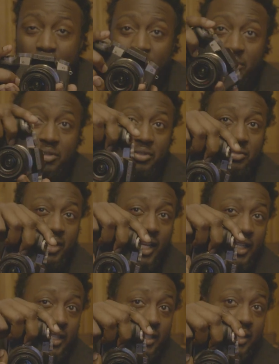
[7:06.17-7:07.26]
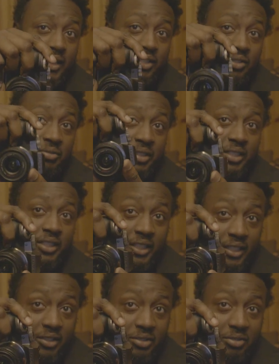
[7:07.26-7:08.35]
You can shoot like this unless you really
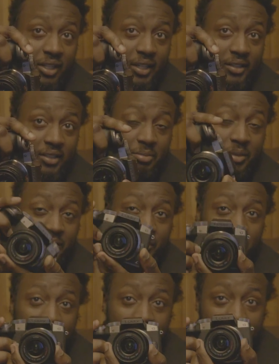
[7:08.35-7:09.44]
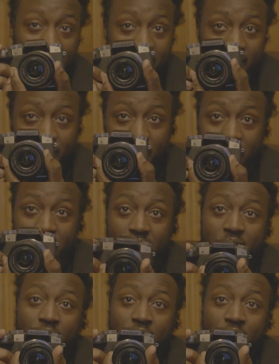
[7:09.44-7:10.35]
need to shoot like this, but if you shooting basketball,